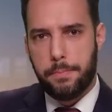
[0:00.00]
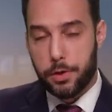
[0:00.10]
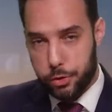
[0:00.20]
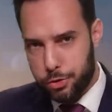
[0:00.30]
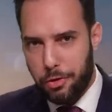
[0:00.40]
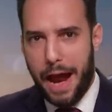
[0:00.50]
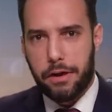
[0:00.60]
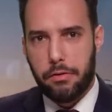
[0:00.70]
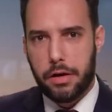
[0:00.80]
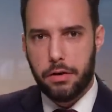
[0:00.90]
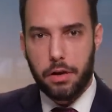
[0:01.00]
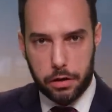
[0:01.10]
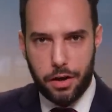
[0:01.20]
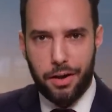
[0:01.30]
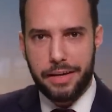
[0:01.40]
But her track record
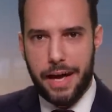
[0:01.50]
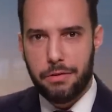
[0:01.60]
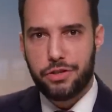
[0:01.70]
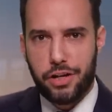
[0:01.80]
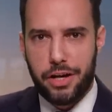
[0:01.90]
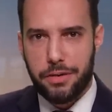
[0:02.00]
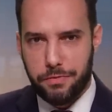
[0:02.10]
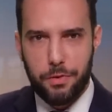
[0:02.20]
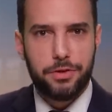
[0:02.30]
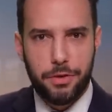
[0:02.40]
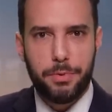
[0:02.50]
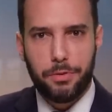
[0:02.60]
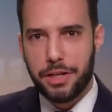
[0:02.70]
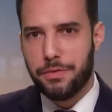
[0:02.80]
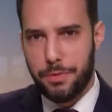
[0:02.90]
on calling out China for its human
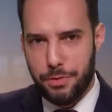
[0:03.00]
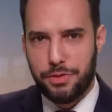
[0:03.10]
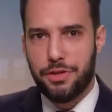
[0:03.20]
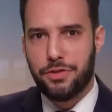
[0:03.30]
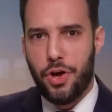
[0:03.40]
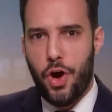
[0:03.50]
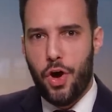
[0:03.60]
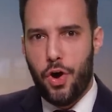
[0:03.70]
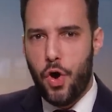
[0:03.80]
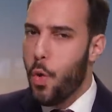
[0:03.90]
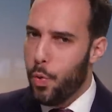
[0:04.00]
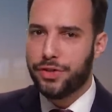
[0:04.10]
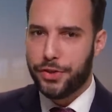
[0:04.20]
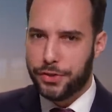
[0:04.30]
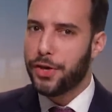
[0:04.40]
rights abuses
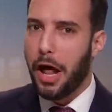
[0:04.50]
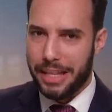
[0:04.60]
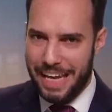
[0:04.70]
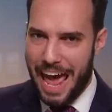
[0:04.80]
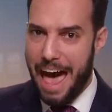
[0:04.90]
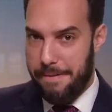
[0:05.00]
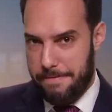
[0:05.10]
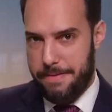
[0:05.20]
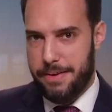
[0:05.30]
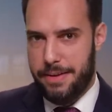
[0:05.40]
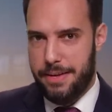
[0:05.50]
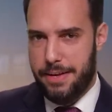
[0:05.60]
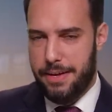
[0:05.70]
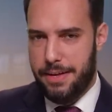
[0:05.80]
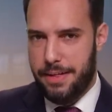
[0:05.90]
was a solid F.
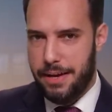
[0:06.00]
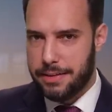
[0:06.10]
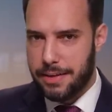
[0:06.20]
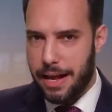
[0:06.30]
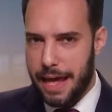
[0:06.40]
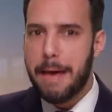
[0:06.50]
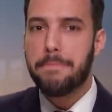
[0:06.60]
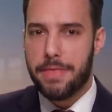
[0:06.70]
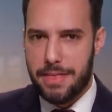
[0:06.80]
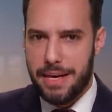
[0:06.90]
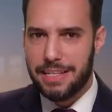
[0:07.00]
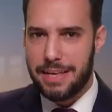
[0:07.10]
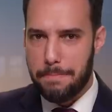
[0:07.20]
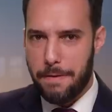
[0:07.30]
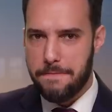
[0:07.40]
That's not empathy, it's
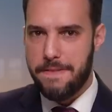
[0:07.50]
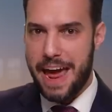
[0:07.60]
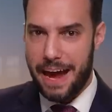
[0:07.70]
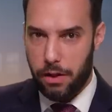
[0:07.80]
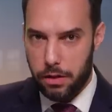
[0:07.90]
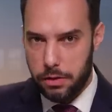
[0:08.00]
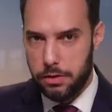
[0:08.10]
empafail.